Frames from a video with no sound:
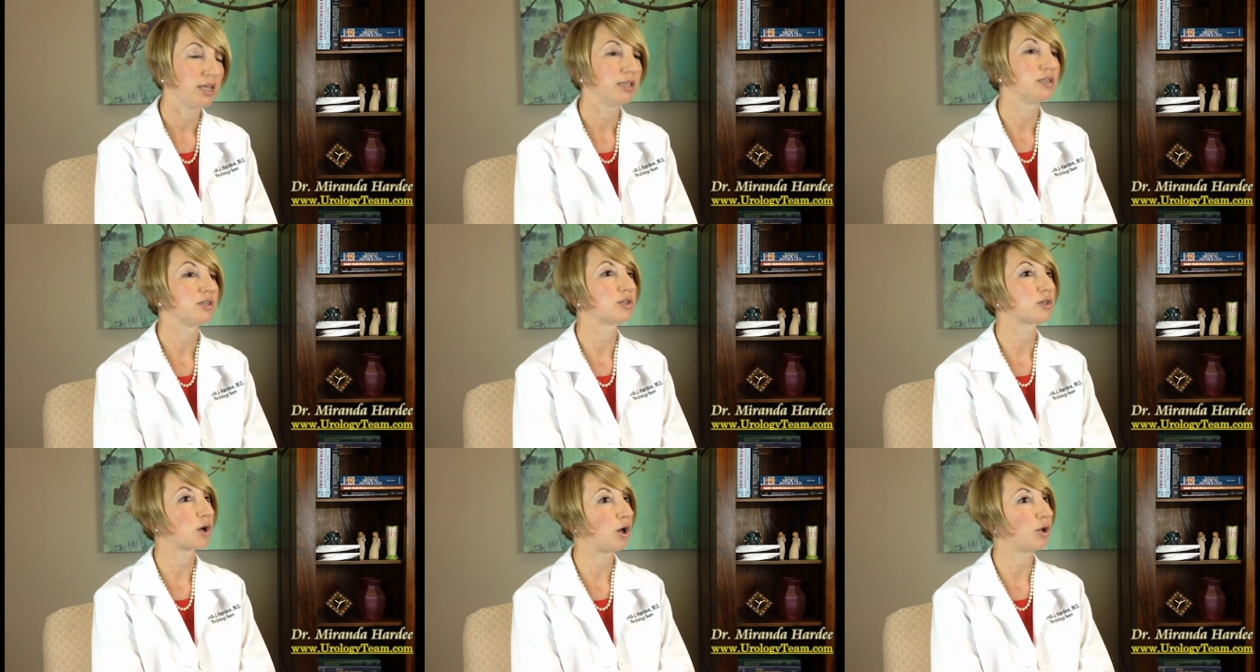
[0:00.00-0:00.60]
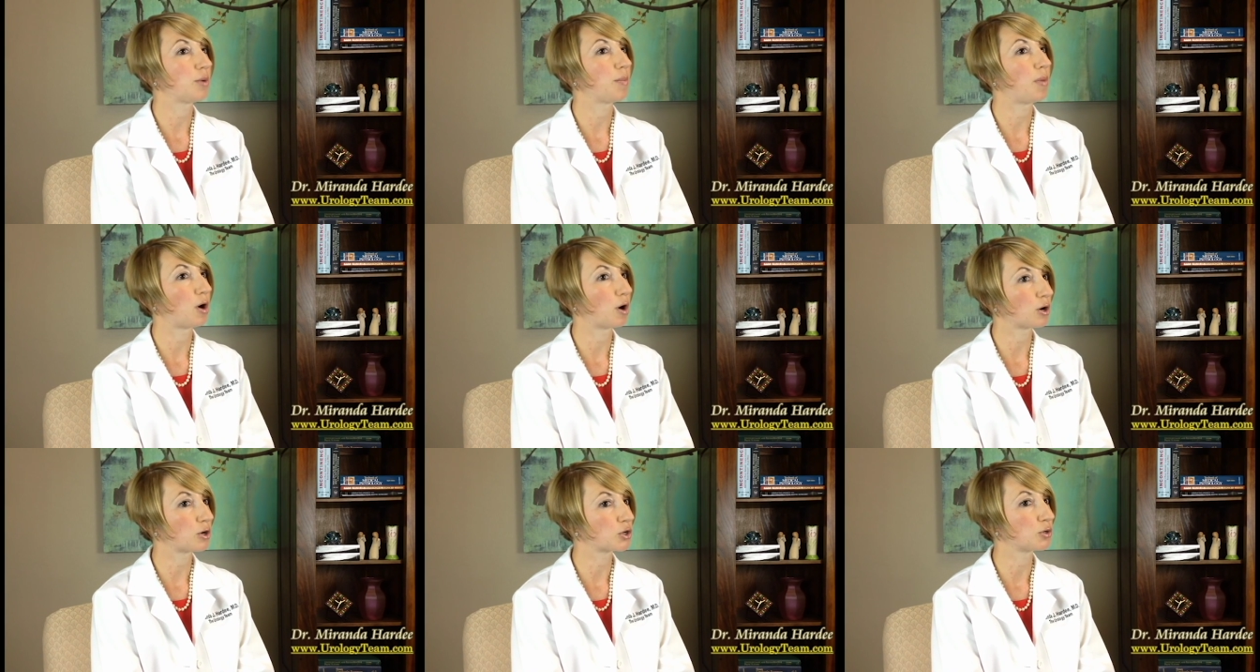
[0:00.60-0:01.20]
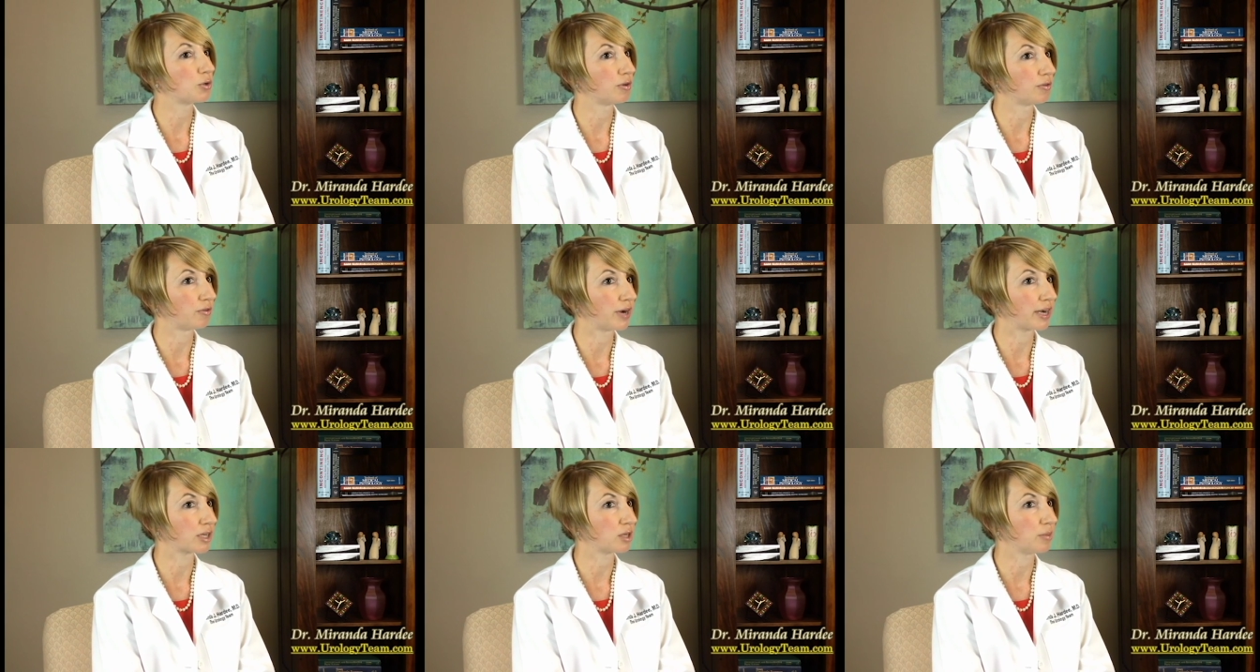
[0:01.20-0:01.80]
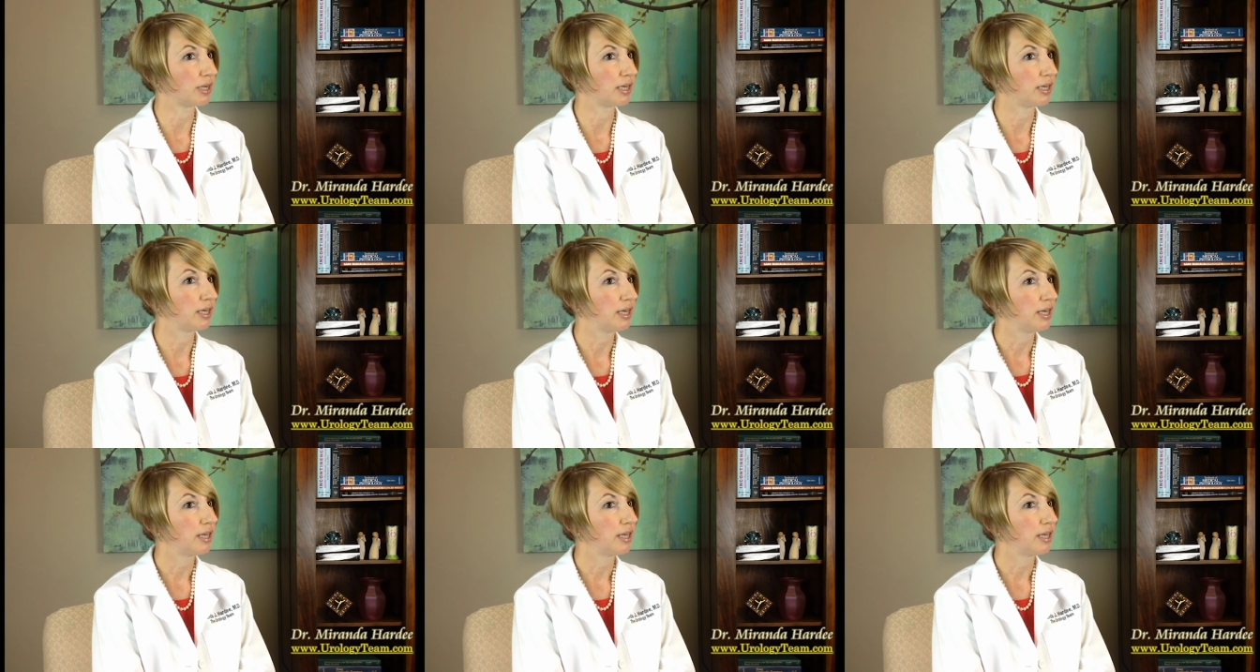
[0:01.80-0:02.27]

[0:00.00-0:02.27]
This is called a partial nephrectomy.